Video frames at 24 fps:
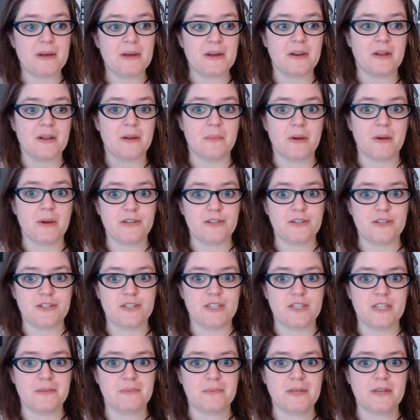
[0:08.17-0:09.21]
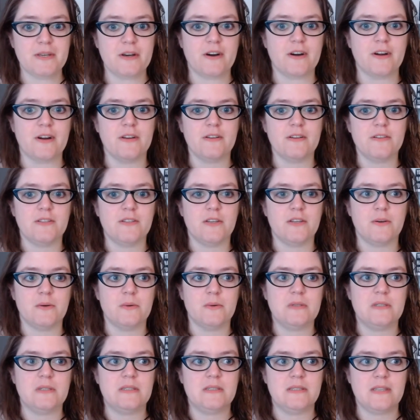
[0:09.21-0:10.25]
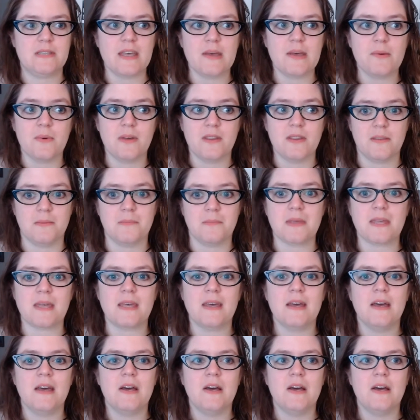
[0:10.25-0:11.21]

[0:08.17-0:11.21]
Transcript: and our March TBR, so stay with me.